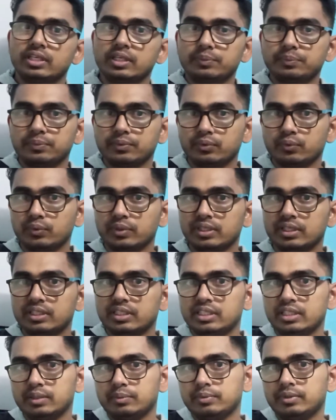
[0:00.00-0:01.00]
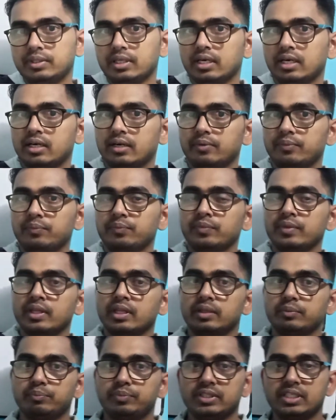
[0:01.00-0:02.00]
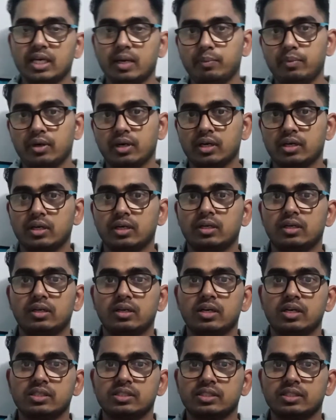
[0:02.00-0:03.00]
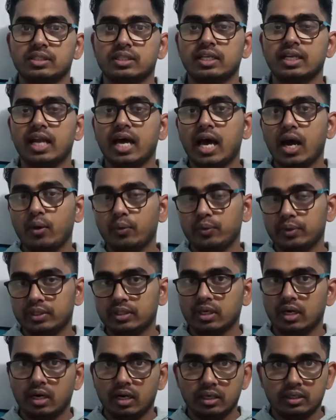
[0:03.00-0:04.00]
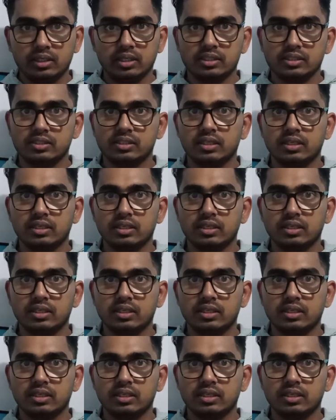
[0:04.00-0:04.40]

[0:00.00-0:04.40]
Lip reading: if we give the beta blocker drugs, then how it alters